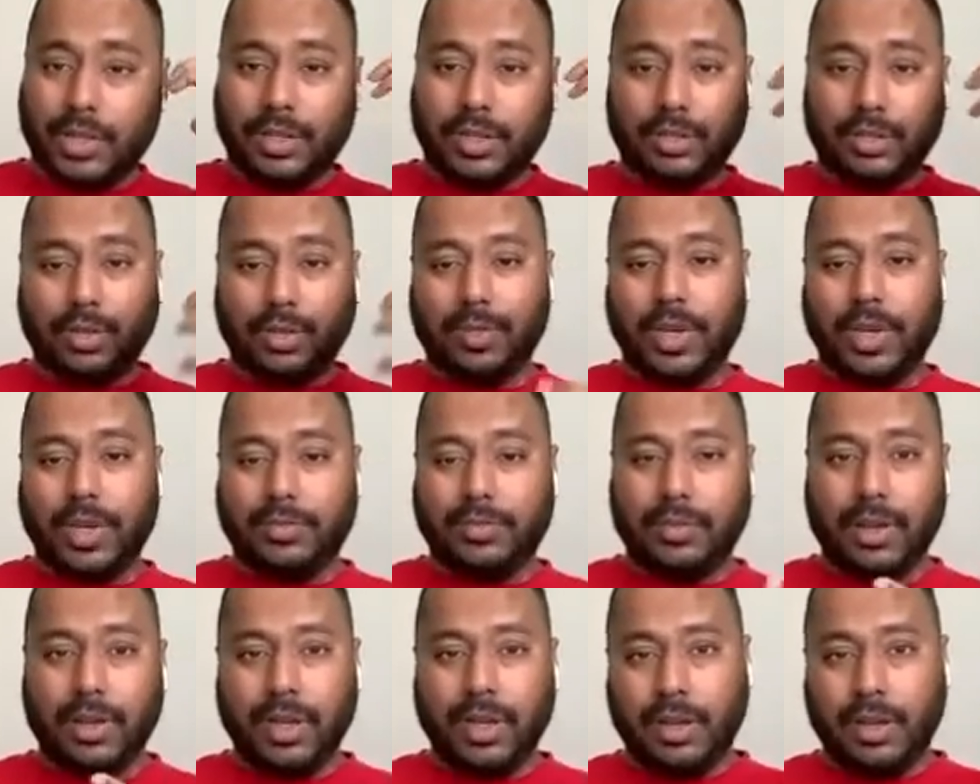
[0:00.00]
There's so many
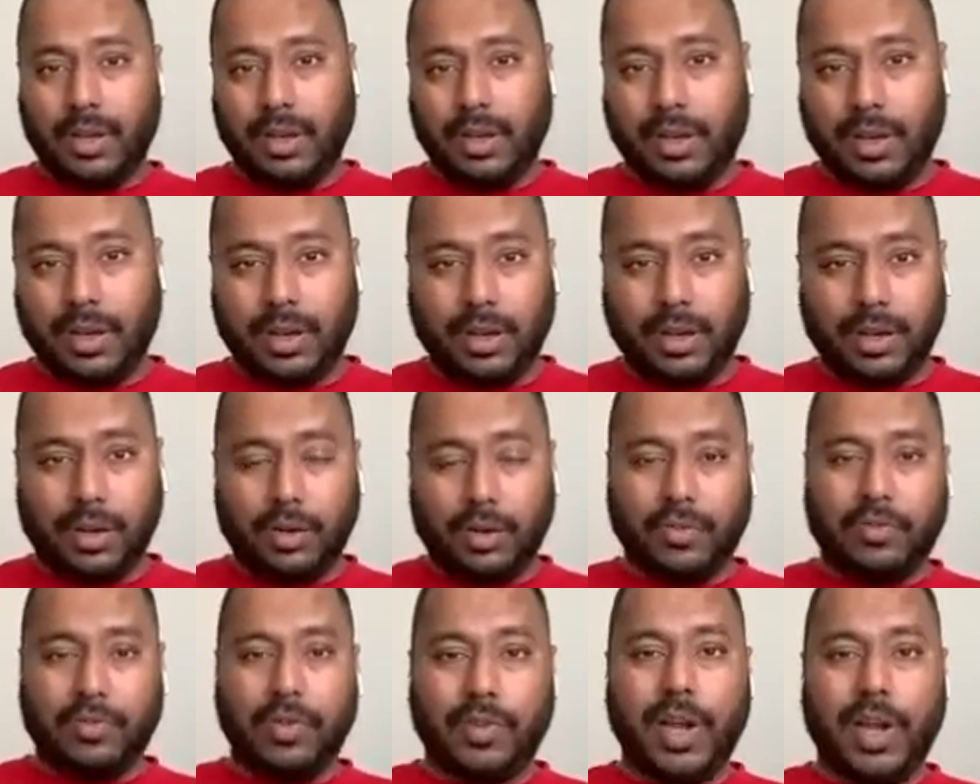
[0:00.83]

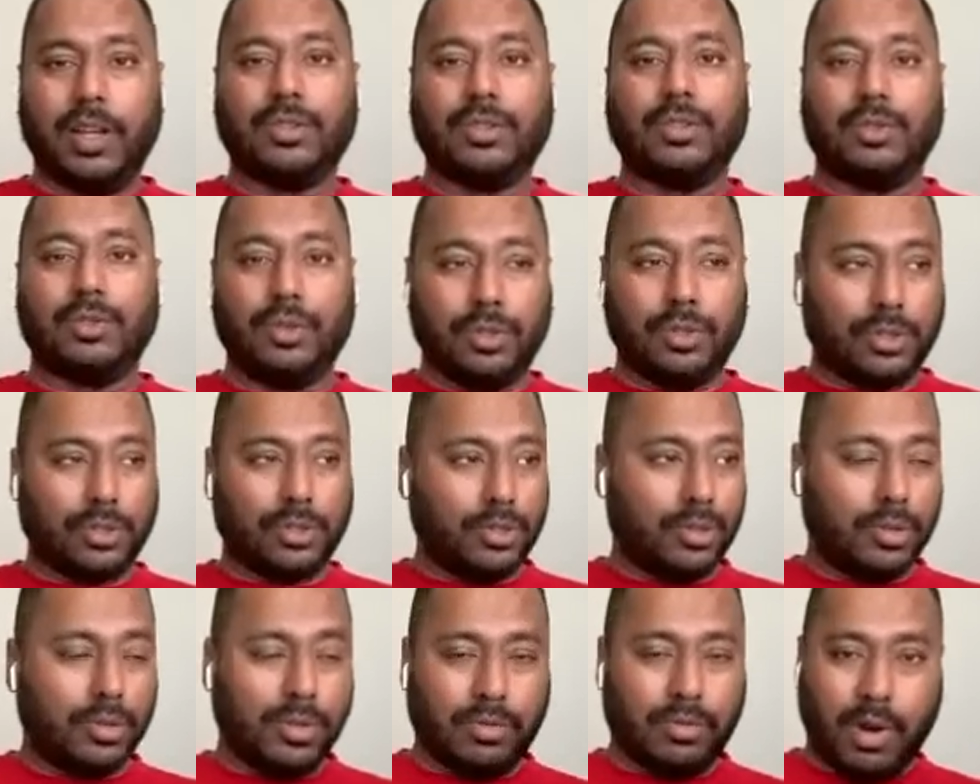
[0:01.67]
our friends who
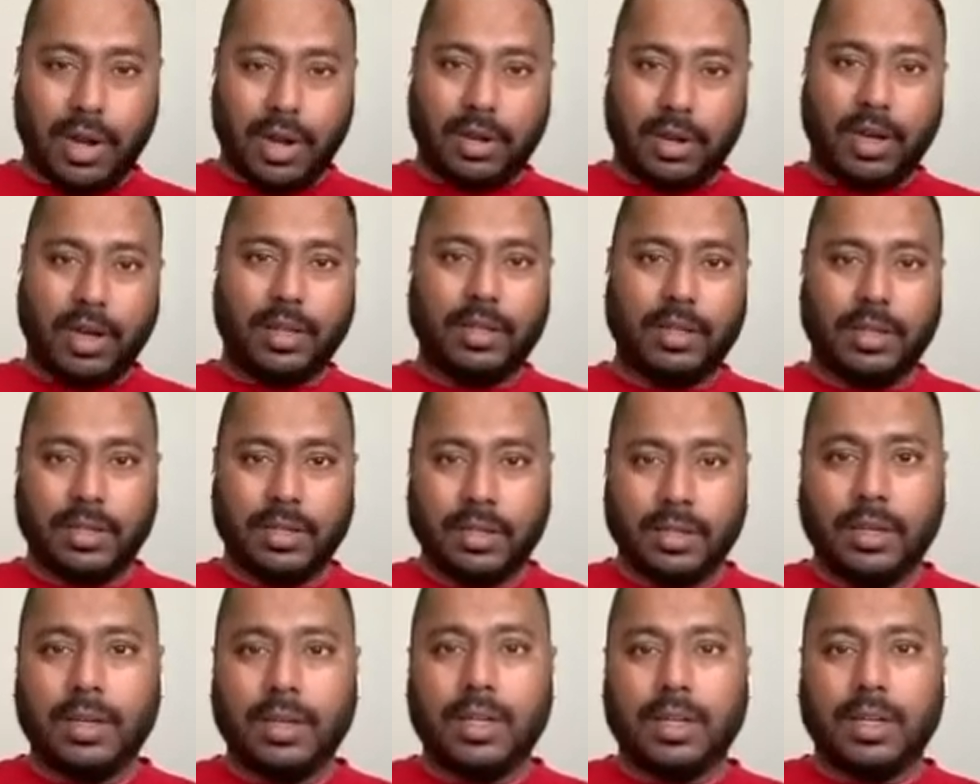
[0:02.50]
also run other
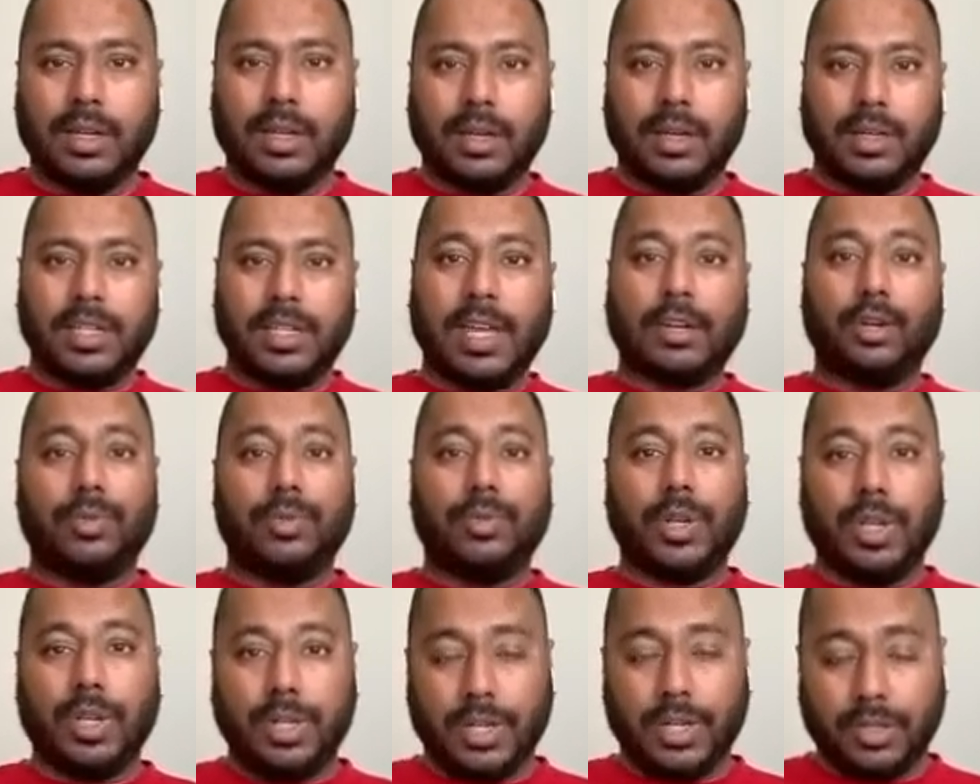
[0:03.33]
tech
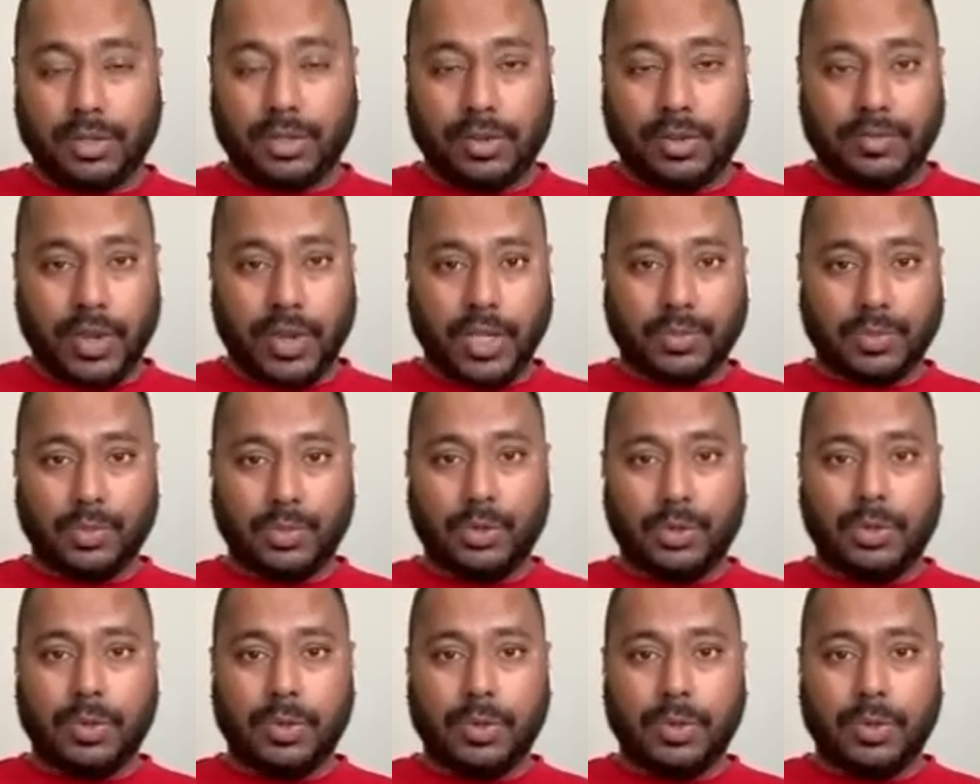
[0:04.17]
communities on Facebook,